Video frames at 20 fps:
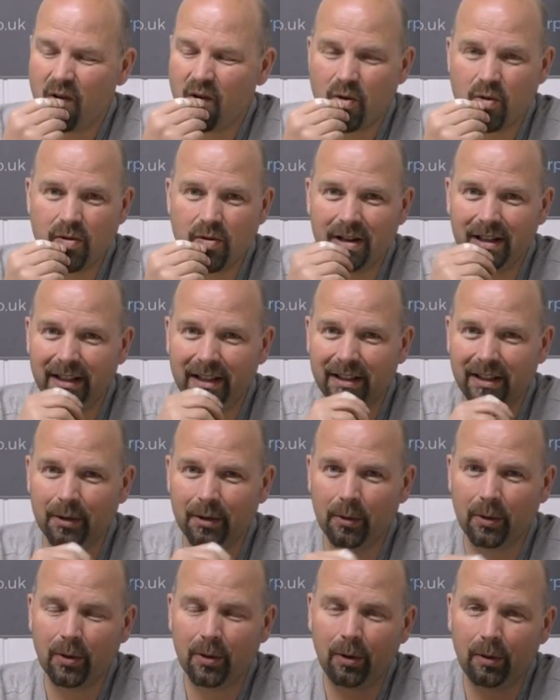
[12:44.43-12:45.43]
Really, you
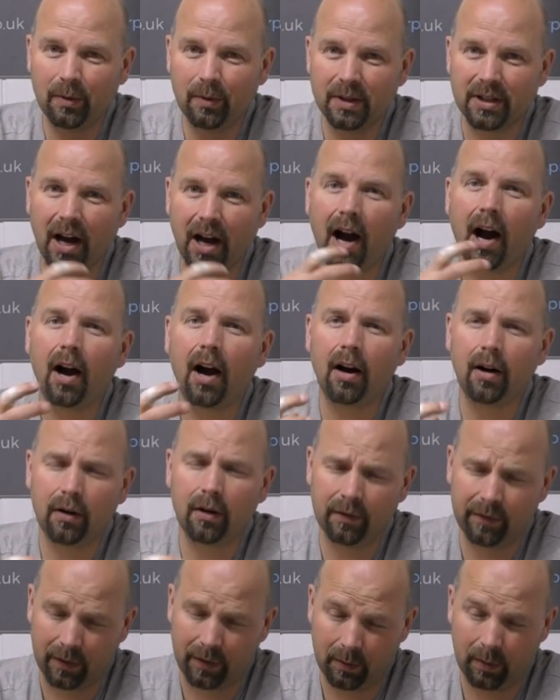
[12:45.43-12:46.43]
would always
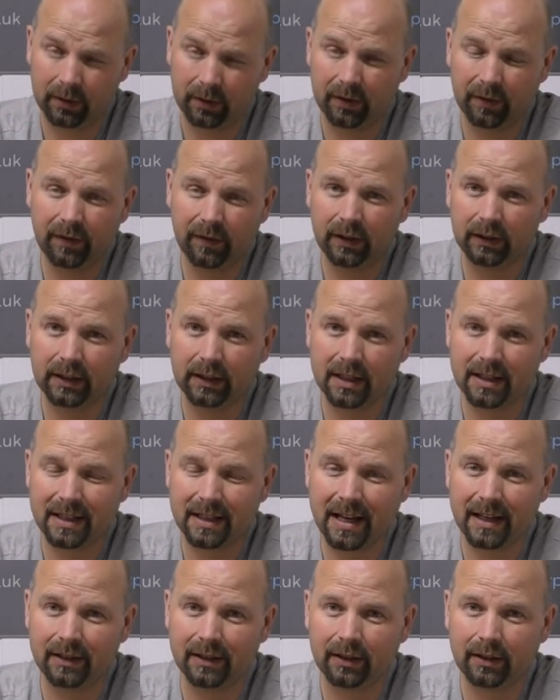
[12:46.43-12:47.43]
halve what the filter
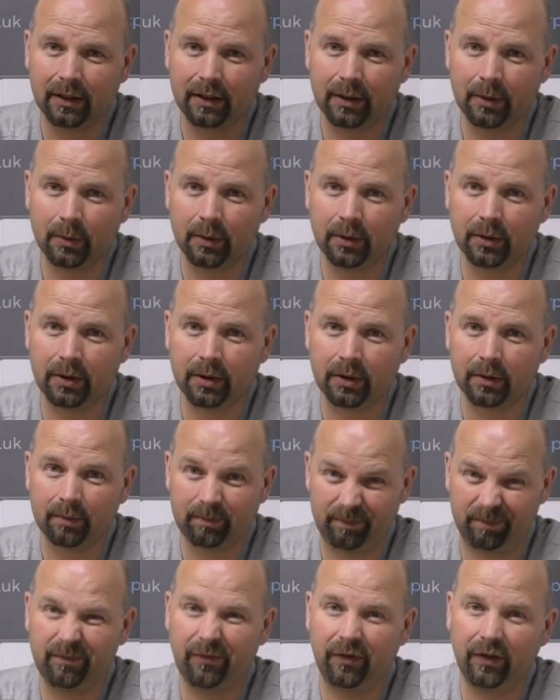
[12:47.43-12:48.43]
said it would
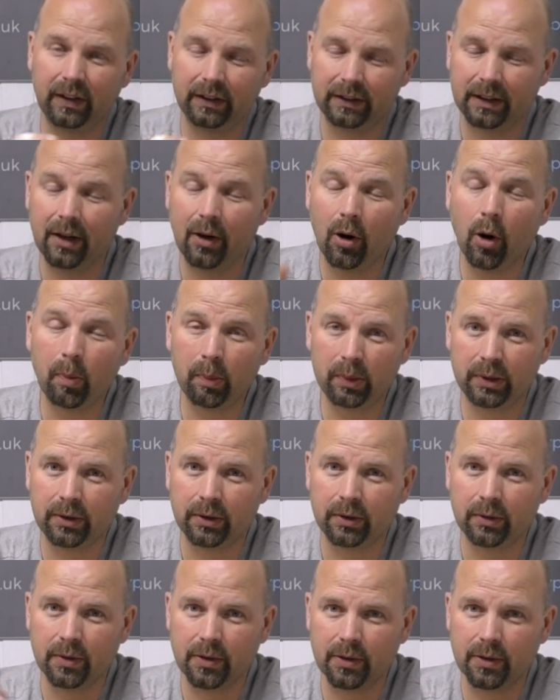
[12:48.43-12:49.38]
filter up to.